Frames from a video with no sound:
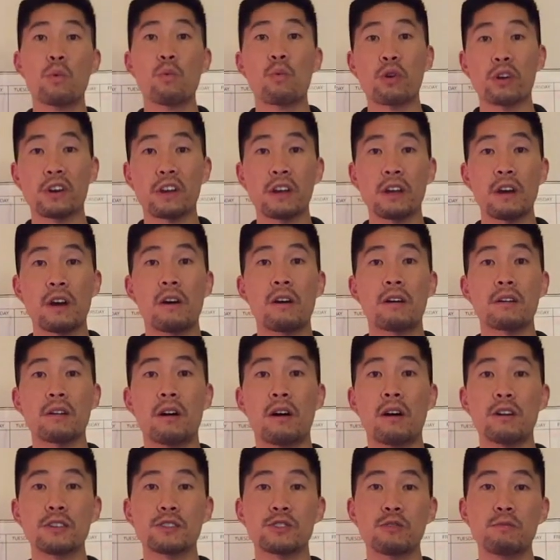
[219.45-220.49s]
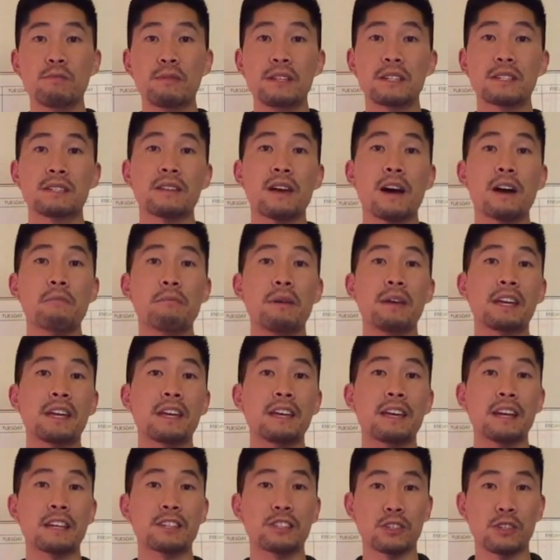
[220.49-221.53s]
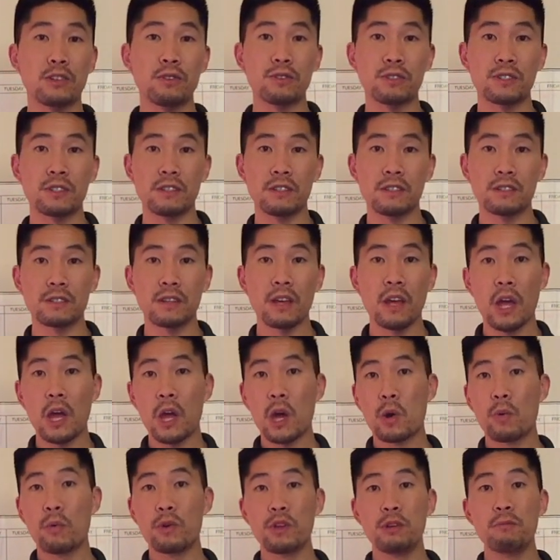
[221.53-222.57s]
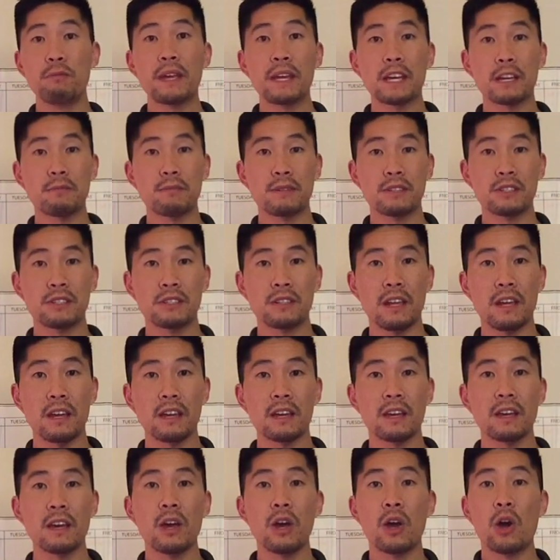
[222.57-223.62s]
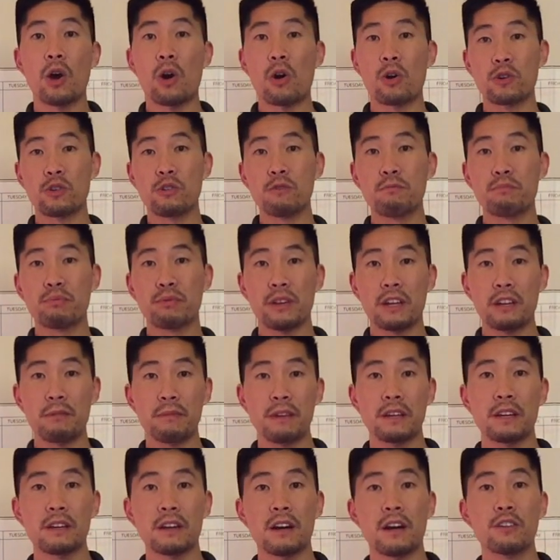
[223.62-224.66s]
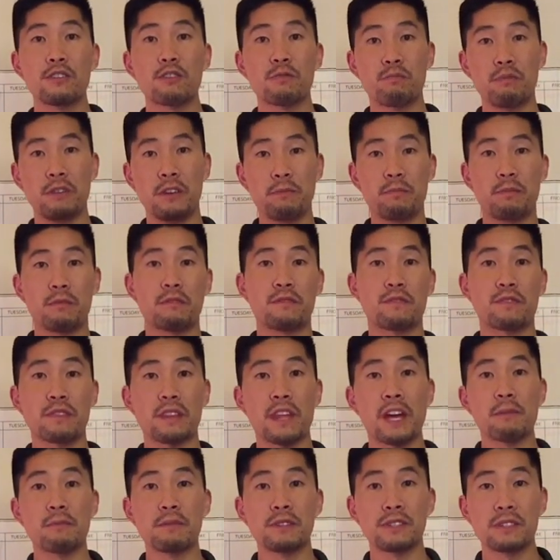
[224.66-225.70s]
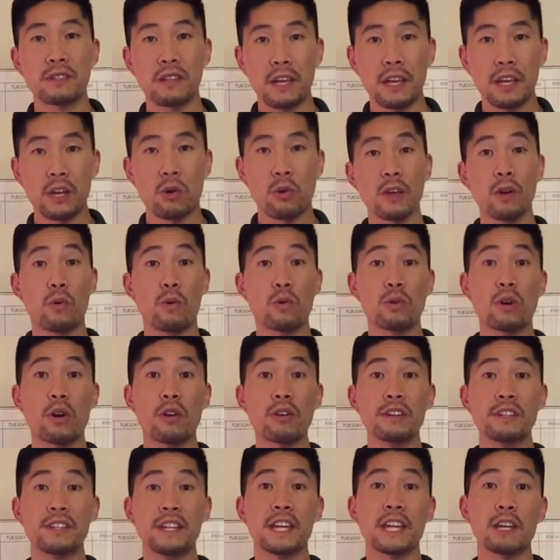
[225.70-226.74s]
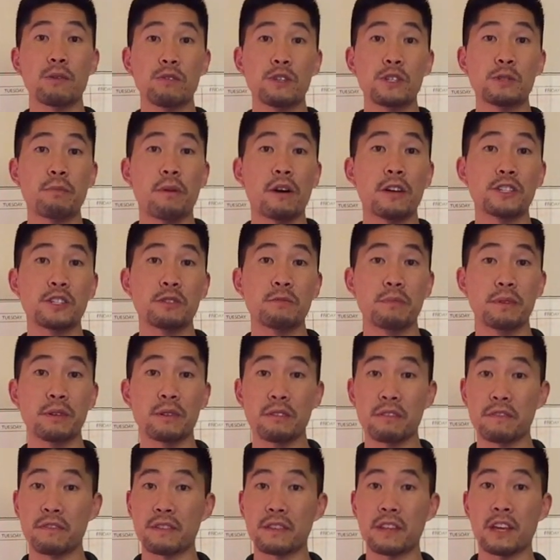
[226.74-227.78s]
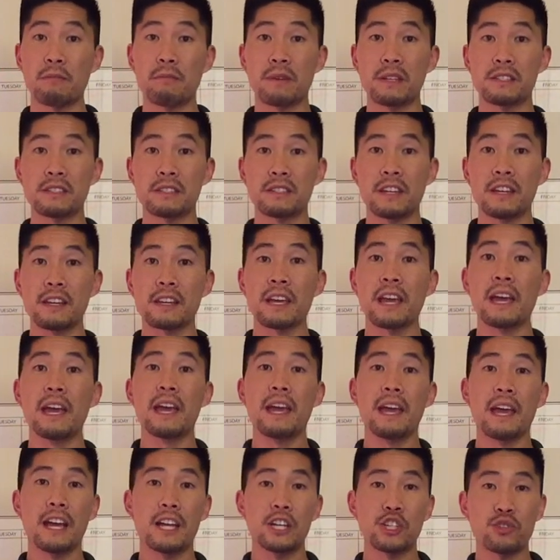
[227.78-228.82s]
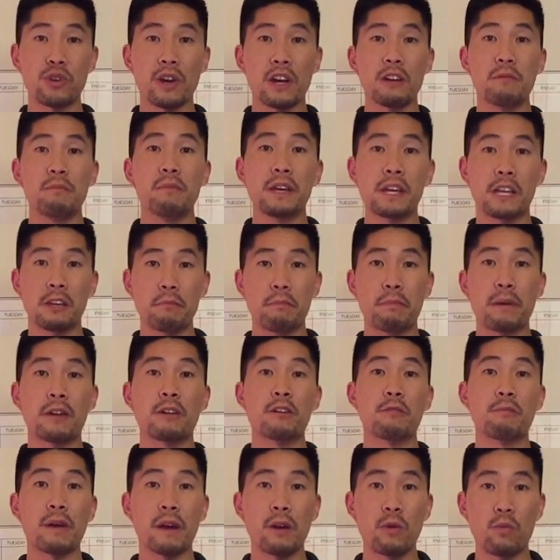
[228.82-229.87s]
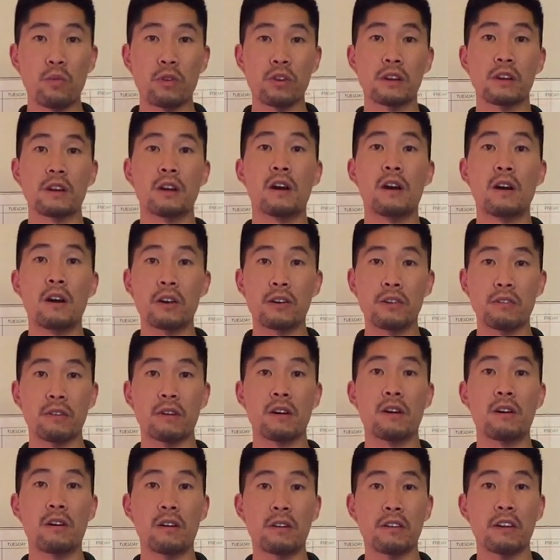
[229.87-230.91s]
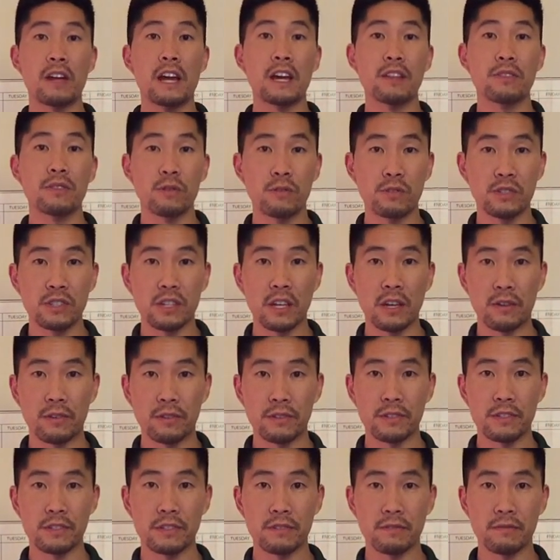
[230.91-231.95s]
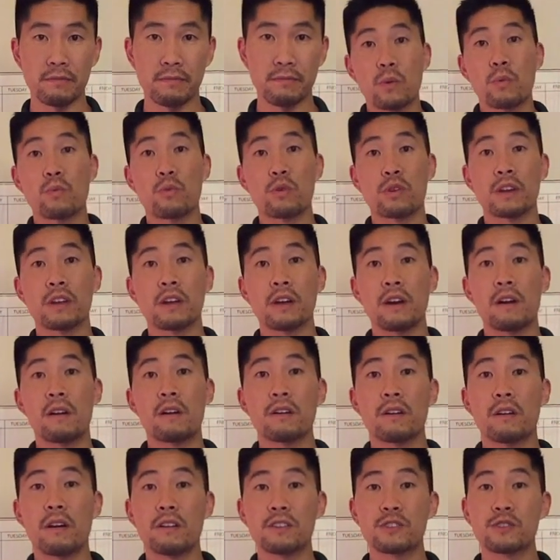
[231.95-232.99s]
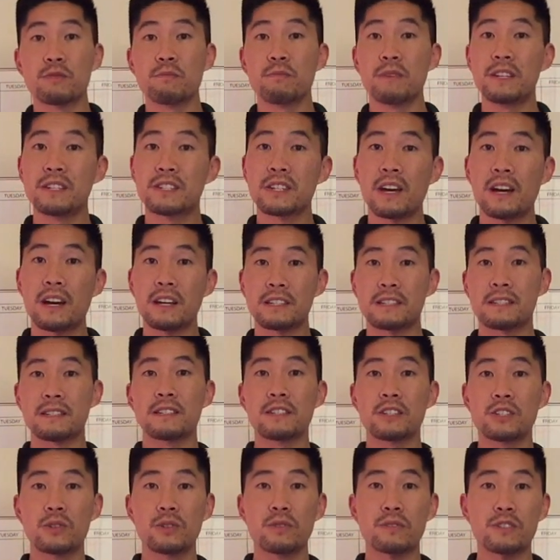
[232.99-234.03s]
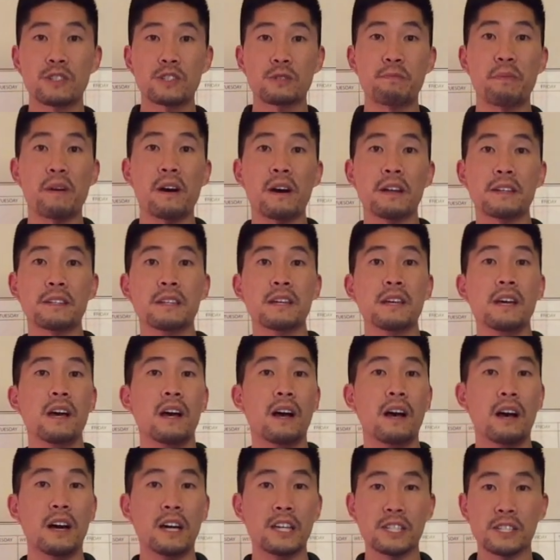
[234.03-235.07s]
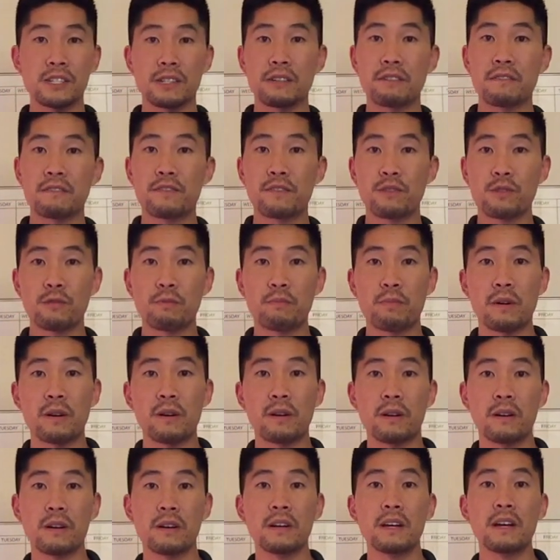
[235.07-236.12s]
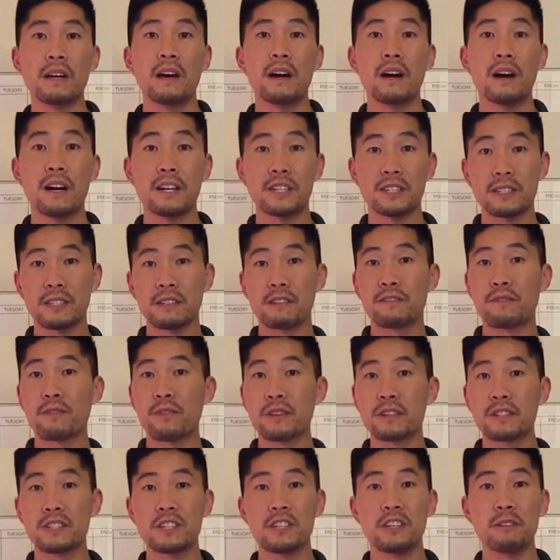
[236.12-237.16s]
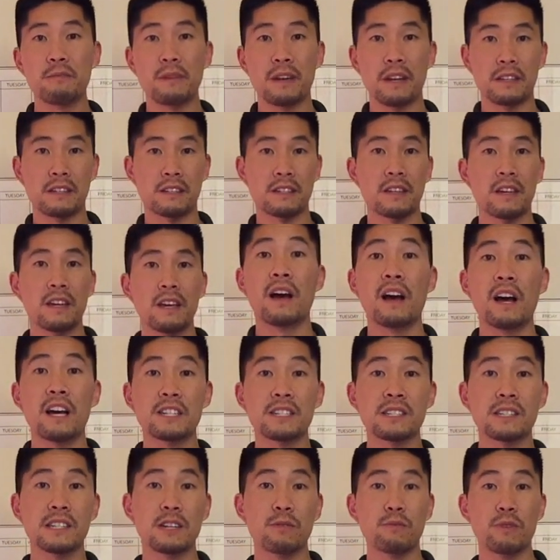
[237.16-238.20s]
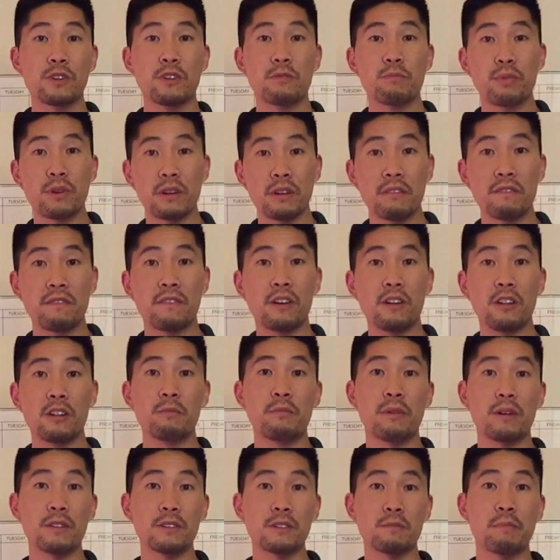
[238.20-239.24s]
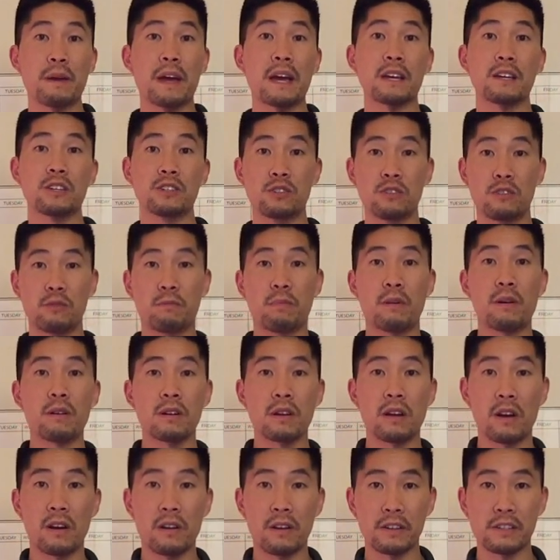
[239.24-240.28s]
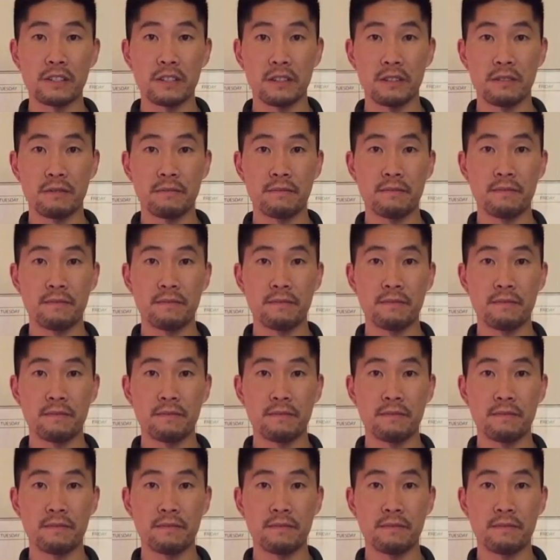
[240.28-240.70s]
Working hard also means not making excuses. When you make a mistake, are you blaming other people for that mistake, or are you taking responsibility for that mistake and trying to make it better by working harder and harder at those skills? Working hard also means hustling to your spot, hustling for the ball, hustling for your teammate, hustling when you're putting volleyballs back into the ball cart.